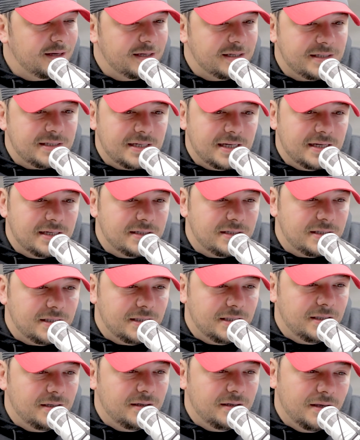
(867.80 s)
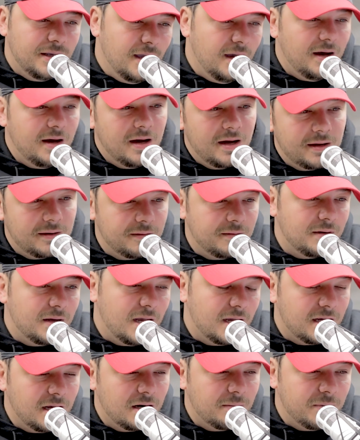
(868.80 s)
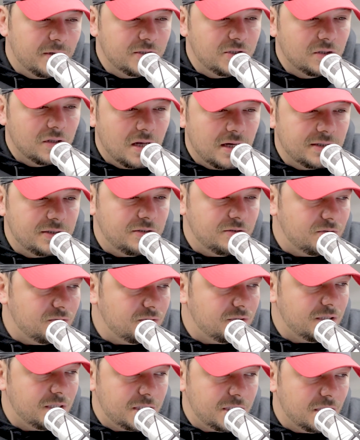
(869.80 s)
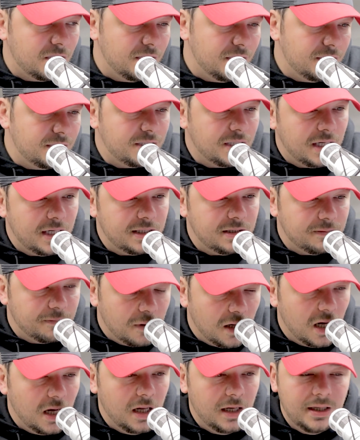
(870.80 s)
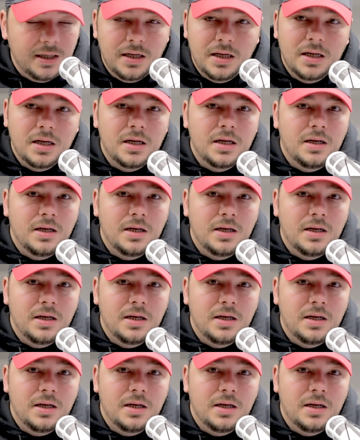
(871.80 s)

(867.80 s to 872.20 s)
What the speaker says: says, yeah, I got a bunch of lawsuits with 6LE Designs, but